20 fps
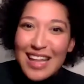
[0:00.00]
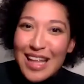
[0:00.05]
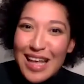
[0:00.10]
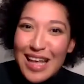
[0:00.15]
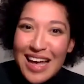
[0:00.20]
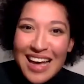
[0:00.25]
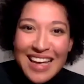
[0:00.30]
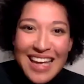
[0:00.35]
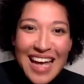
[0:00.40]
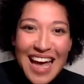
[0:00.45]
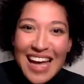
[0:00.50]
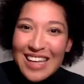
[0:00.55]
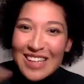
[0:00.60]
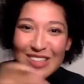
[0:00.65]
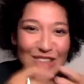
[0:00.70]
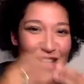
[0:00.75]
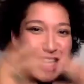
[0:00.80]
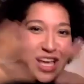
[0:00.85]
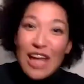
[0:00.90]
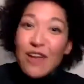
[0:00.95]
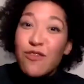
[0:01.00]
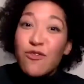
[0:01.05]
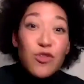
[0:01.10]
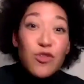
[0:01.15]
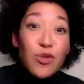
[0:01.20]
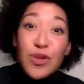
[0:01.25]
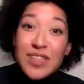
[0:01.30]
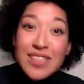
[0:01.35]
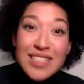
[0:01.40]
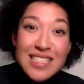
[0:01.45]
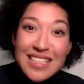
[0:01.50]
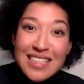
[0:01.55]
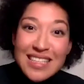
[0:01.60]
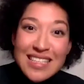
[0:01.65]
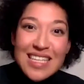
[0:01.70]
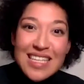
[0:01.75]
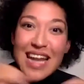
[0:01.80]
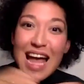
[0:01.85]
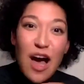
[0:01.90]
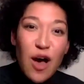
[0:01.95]
again, the influences
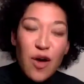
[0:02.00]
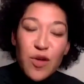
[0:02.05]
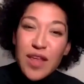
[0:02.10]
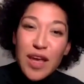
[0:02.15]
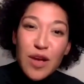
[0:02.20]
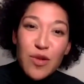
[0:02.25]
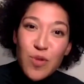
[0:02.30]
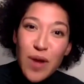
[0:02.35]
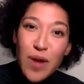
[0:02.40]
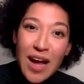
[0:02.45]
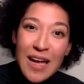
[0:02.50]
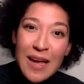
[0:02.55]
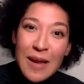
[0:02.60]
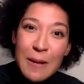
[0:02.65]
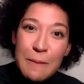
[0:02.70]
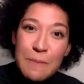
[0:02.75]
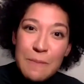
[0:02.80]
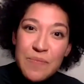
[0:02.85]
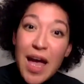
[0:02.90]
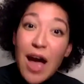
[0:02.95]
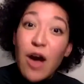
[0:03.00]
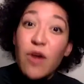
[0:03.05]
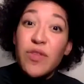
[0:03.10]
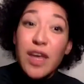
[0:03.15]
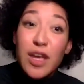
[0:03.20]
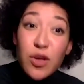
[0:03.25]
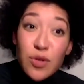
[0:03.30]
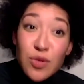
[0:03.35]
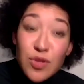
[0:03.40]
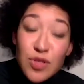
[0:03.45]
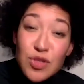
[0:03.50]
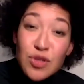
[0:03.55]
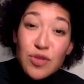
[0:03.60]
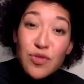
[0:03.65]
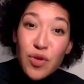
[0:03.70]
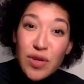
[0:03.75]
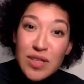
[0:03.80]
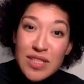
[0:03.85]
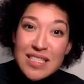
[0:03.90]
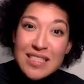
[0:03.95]
and in how they write, how they use their
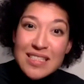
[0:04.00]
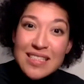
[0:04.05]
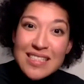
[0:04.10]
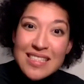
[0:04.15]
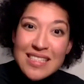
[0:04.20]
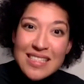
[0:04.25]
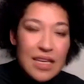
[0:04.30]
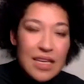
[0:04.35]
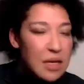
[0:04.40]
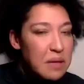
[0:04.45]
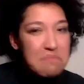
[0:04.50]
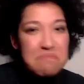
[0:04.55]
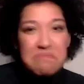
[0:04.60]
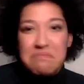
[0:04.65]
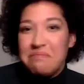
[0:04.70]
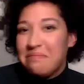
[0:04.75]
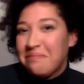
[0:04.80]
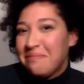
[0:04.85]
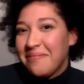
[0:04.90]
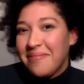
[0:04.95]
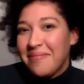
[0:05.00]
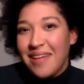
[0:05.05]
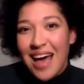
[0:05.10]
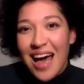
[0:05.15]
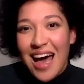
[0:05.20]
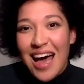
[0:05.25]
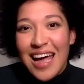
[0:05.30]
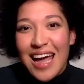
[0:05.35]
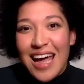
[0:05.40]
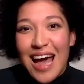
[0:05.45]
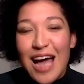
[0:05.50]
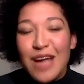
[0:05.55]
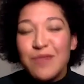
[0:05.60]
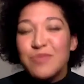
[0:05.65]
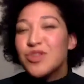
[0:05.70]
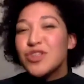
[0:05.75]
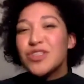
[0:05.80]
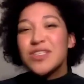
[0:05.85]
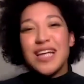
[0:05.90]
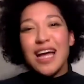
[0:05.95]
voices. I, I'm
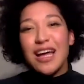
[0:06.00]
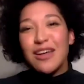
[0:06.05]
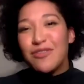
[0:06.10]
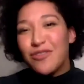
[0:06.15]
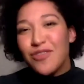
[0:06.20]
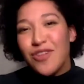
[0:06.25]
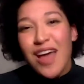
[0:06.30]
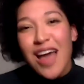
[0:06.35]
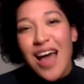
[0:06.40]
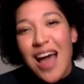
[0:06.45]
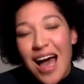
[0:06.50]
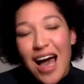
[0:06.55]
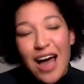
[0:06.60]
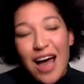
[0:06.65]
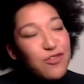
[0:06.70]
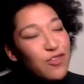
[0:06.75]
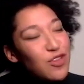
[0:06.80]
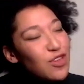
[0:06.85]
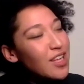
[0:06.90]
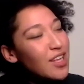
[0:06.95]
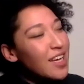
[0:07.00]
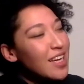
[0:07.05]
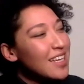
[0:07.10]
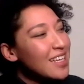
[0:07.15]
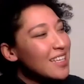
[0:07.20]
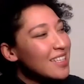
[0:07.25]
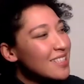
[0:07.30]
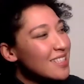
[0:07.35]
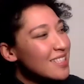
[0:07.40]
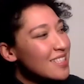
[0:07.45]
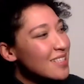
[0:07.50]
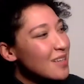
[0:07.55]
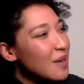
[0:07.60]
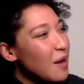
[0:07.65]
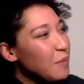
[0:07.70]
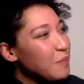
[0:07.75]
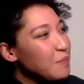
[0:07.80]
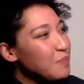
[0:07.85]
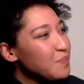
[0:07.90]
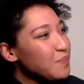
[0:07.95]
just, I, I feel like it's,
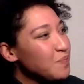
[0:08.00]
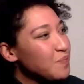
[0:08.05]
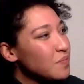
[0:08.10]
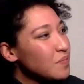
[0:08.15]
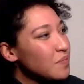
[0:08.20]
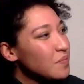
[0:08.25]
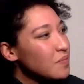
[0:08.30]
um,